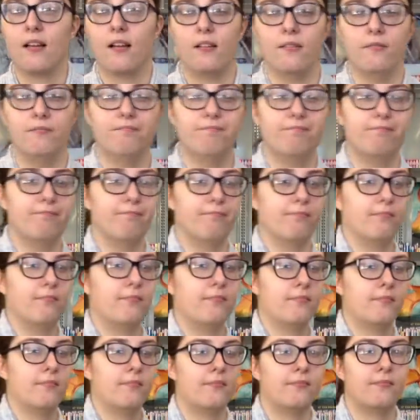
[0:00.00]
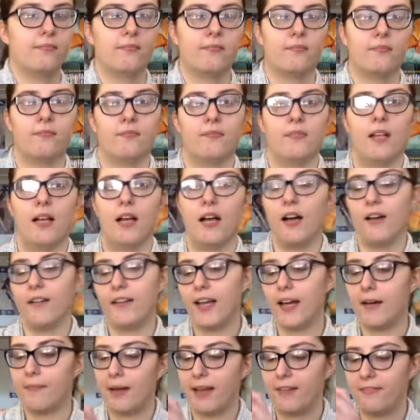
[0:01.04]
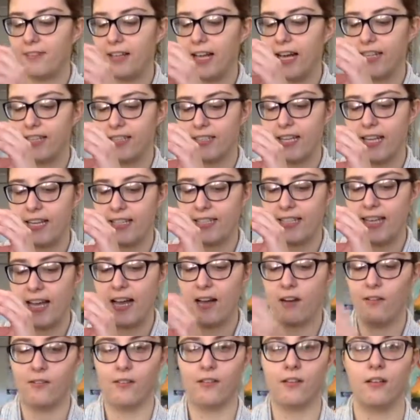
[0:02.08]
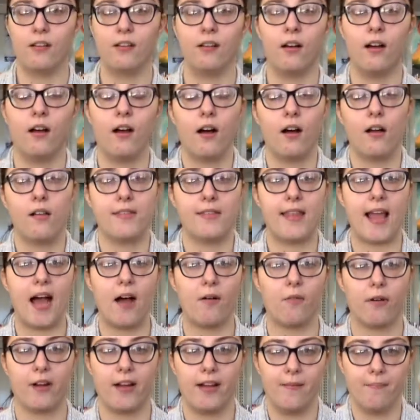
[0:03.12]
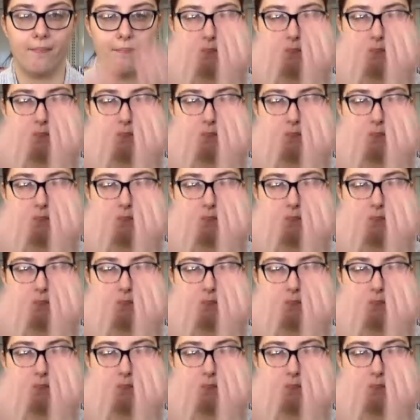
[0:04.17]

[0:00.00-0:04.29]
Oh no, my flashlight's out. Now we're in